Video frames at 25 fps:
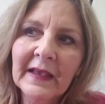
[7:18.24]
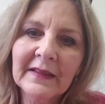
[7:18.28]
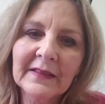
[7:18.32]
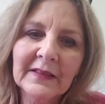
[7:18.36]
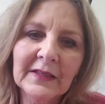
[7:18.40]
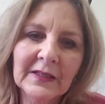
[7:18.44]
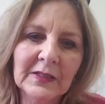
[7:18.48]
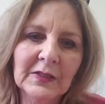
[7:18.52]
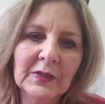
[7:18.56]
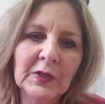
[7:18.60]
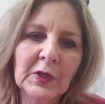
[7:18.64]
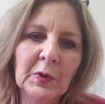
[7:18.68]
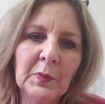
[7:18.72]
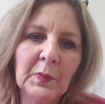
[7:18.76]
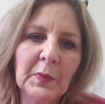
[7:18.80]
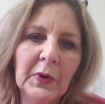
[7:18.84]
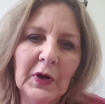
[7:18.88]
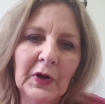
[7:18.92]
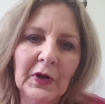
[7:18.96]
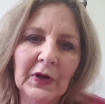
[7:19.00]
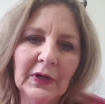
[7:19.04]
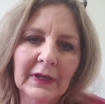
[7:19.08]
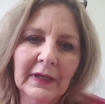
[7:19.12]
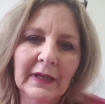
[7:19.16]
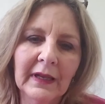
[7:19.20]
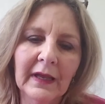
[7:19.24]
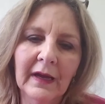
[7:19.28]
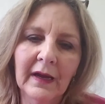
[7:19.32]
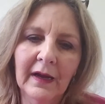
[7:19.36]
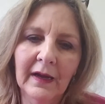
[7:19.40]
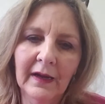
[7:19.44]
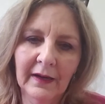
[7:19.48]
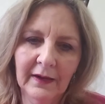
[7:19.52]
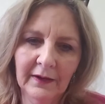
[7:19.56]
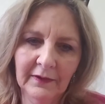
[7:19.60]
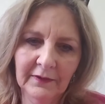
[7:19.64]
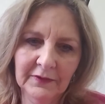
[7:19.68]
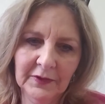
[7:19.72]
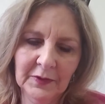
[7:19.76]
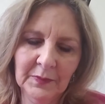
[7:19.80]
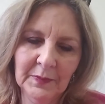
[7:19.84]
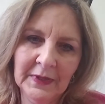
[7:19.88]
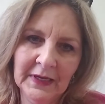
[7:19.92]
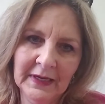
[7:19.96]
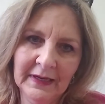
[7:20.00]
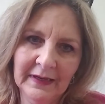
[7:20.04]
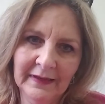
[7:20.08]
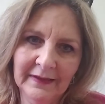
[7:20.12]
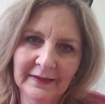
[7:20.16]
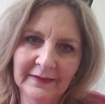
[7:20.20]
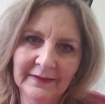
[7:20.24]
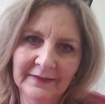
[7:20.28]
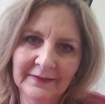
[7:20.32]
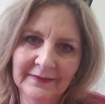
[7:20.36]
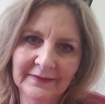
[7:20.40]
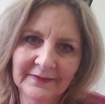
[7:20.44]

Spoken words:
This little bird loved me.